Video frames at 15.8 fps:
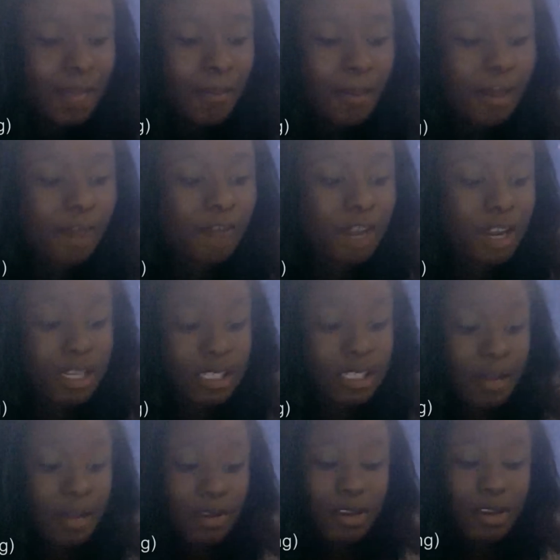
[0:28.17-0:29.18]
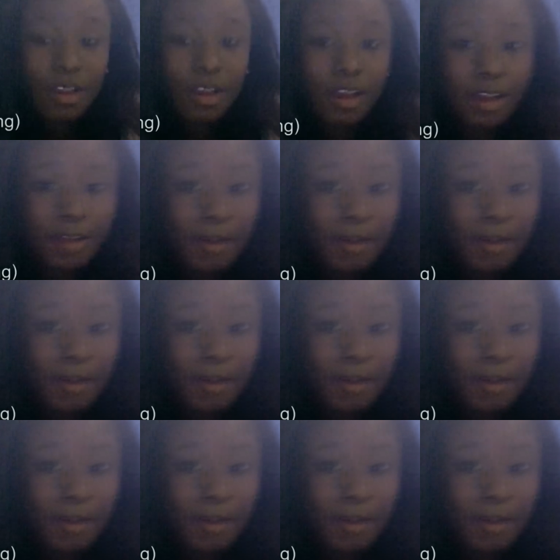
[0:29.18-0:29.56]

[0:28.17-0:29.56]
But first I want to talk